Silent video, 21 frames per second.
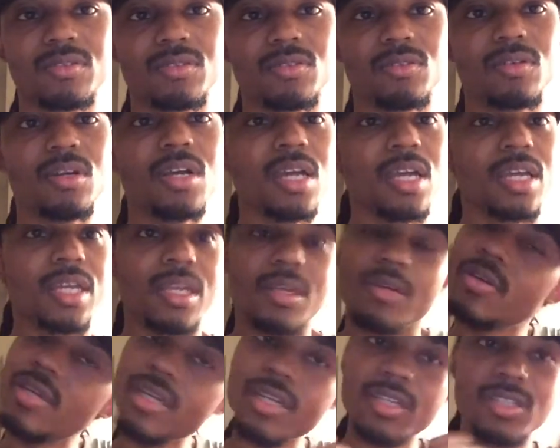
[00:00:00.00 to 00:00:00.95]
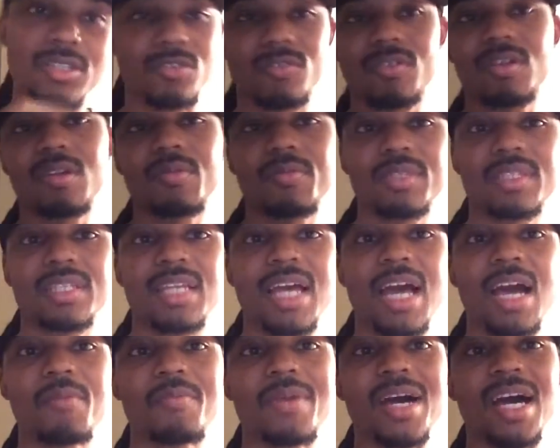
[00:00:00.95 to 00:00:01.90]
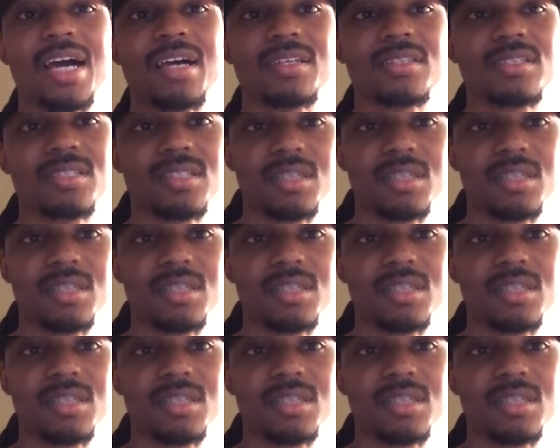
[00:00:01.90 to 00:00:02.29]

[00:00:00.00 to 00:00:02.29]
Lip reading: So Instagram is now my